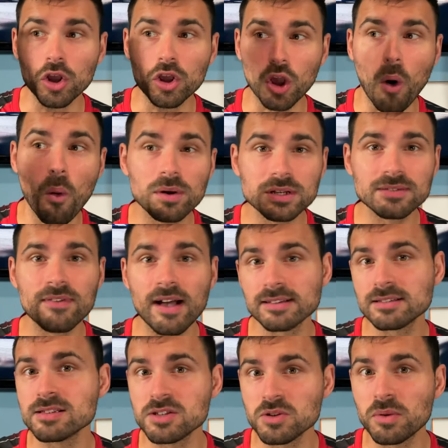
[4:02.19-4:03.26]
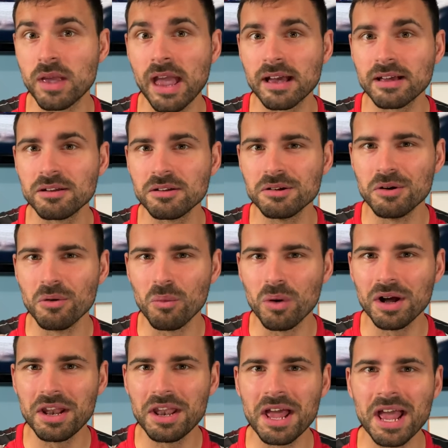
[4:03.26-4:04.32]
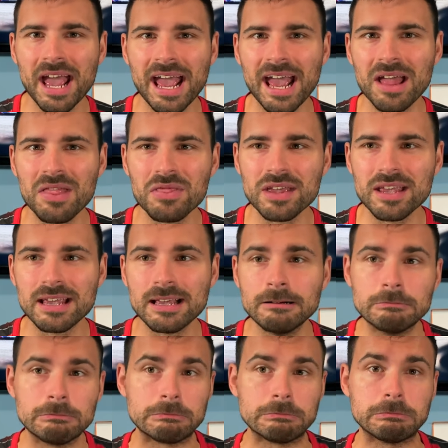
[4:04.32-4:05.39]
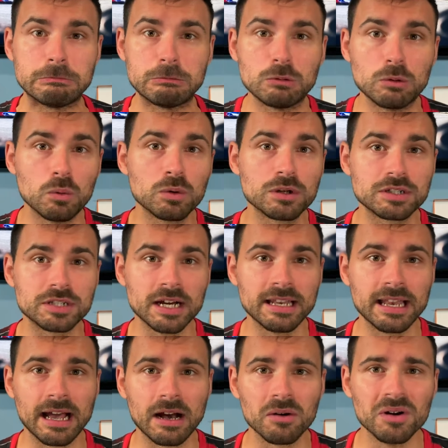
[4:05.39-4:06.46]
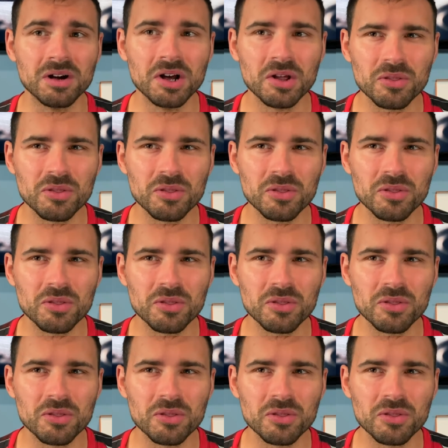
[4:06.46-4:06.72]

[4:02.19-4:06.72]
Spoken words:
go as fast as you can one and the ooh, we're done now.